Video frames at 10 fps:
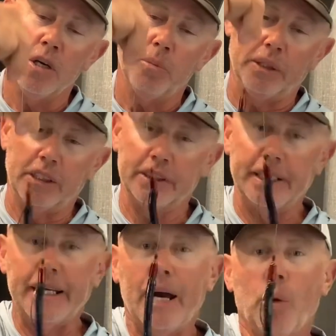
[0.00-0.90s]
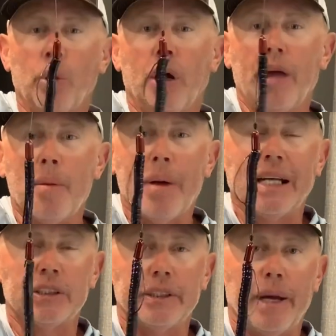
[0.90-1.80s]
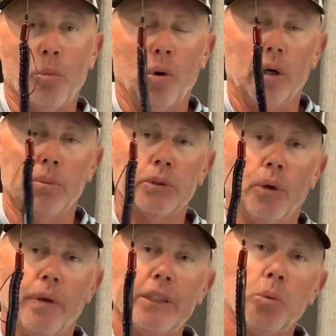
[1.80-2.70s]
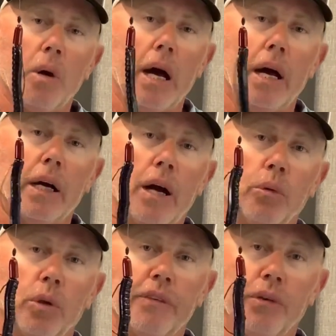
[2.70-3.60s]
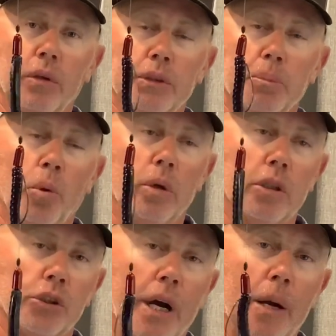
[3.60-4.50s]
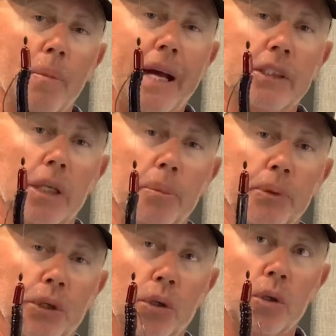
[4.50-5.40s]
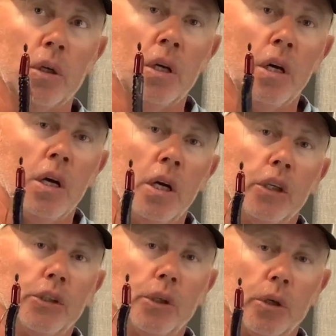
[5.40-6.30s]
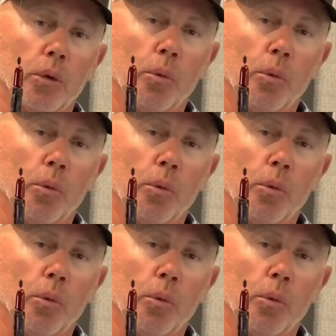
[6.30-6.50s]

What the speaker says: You can see how well that matches that worm. So that's why I really feel it's important to try to match up your